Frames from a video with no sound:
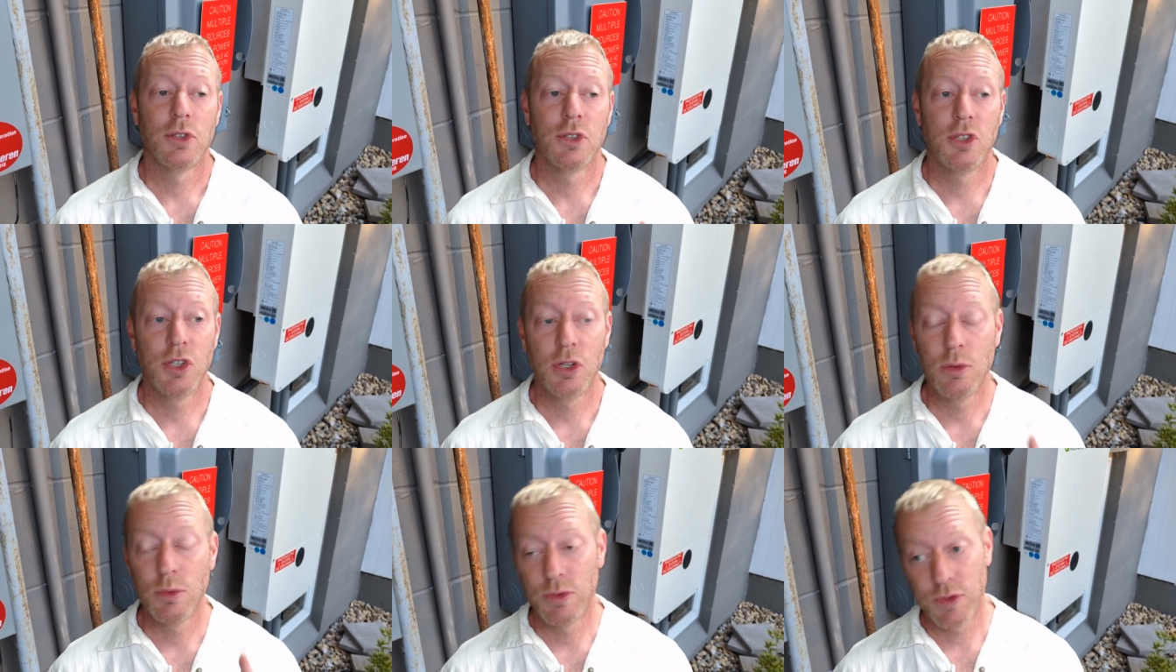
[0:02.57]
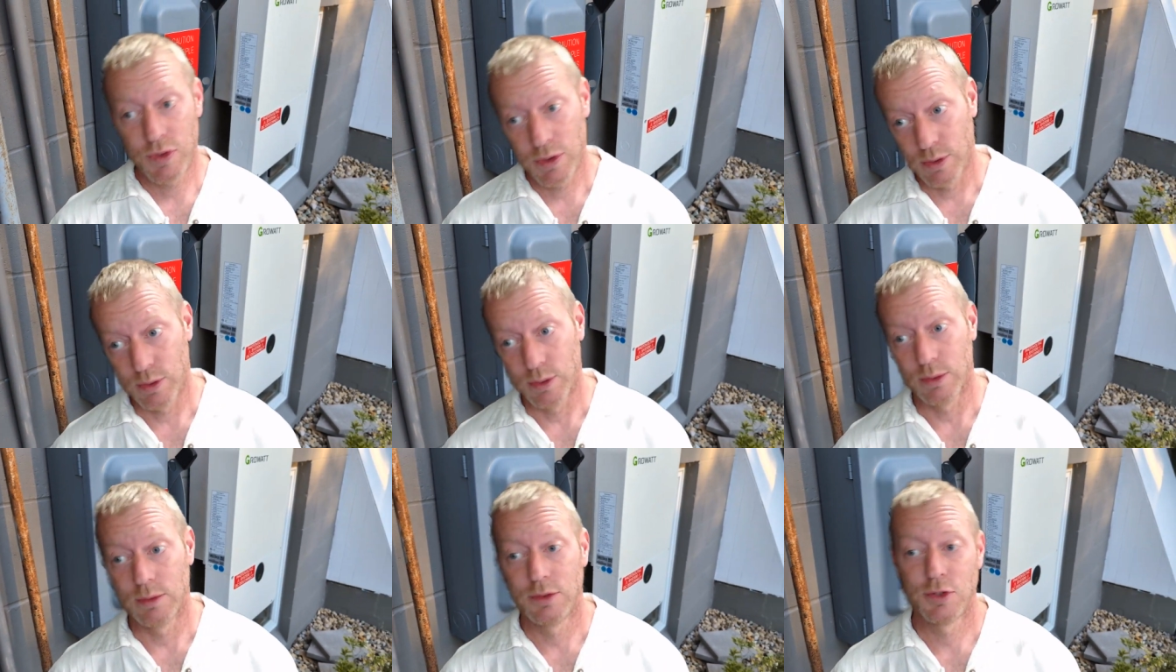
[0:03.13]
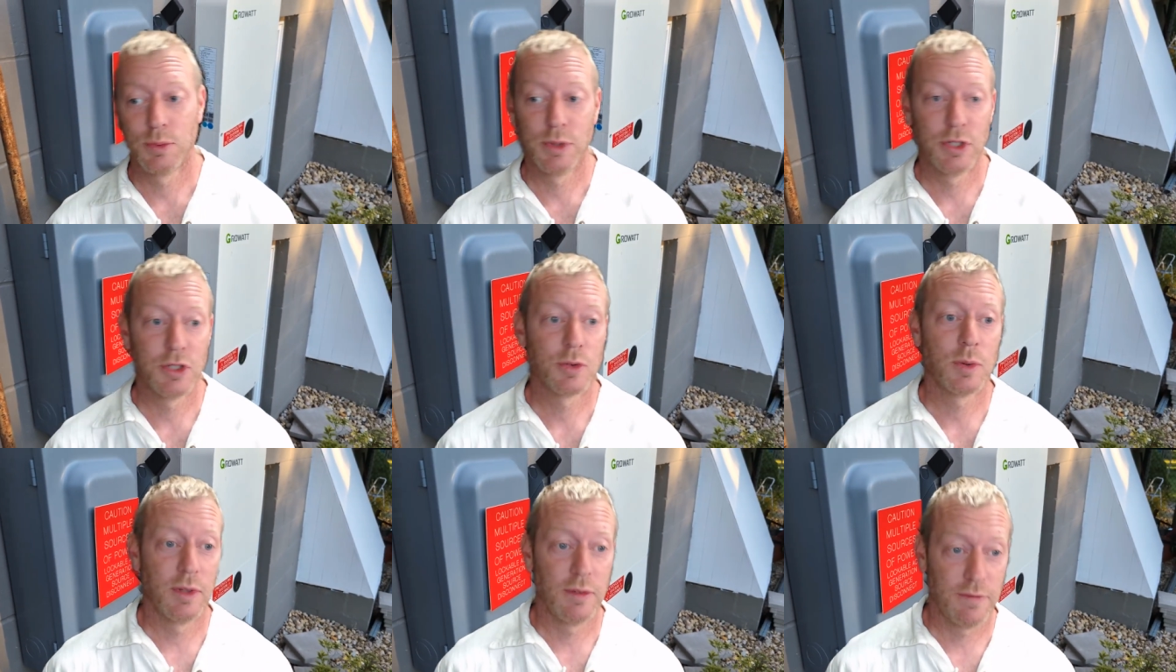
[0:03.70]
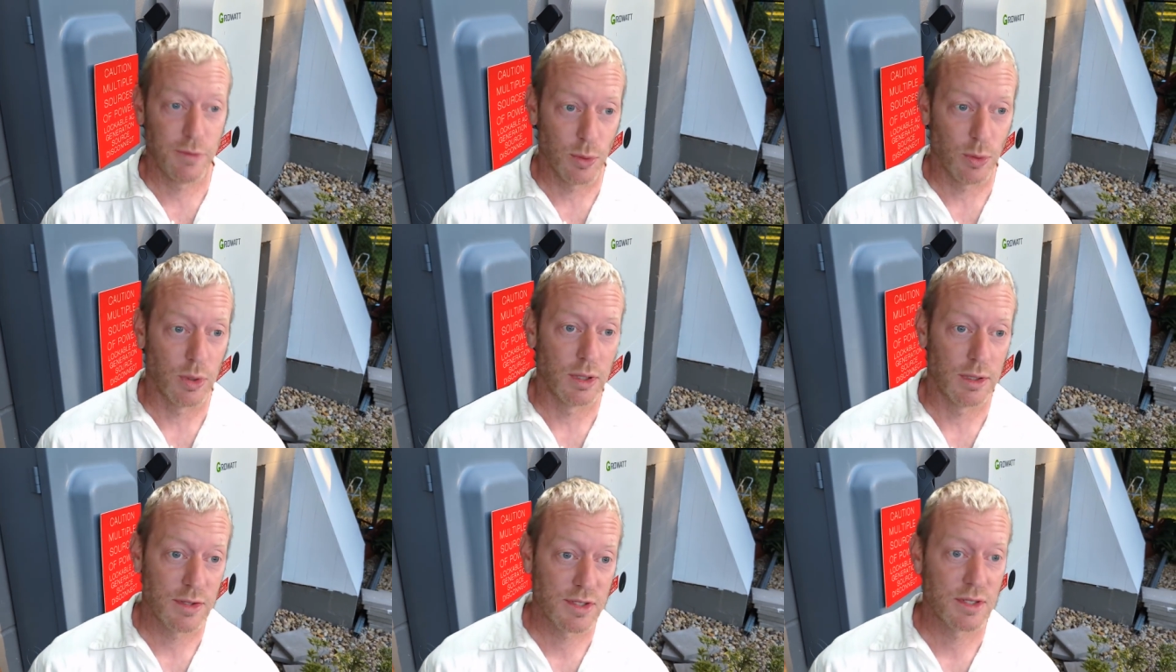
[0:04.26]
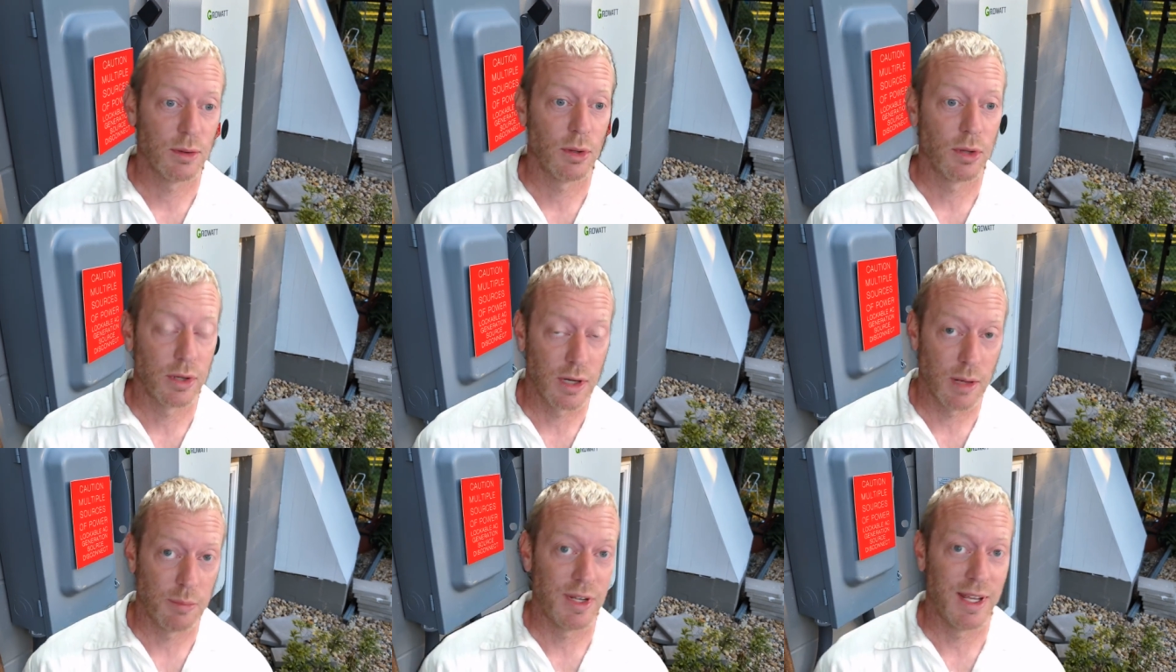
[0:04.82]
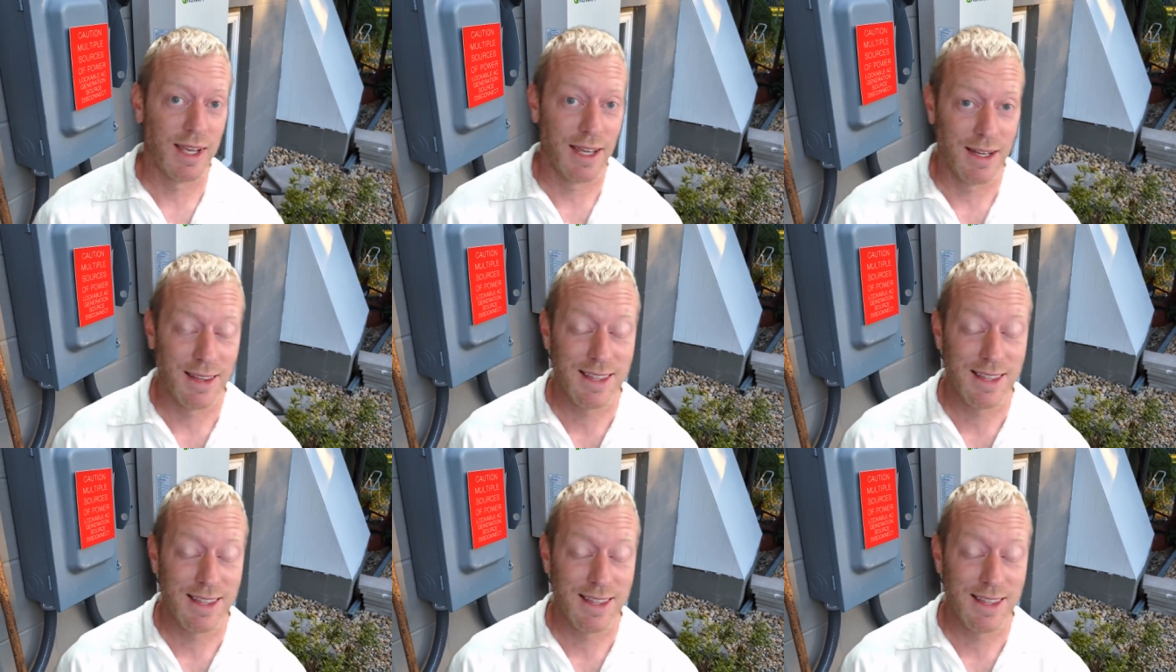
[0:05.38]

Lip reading: Q2 2024 solar update.